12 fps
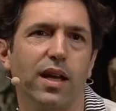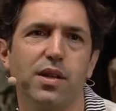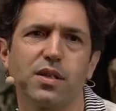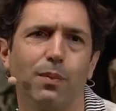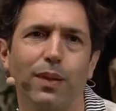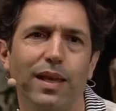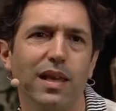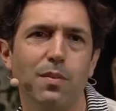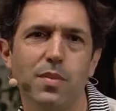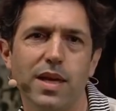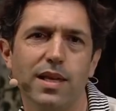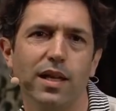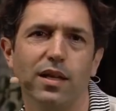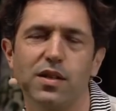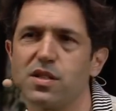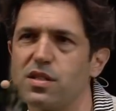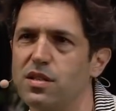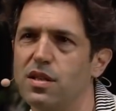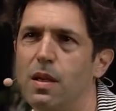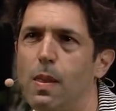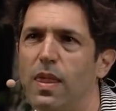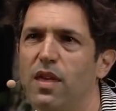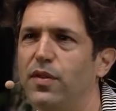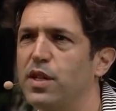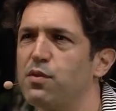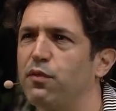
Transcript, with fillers: is completely meaningless if it doesn't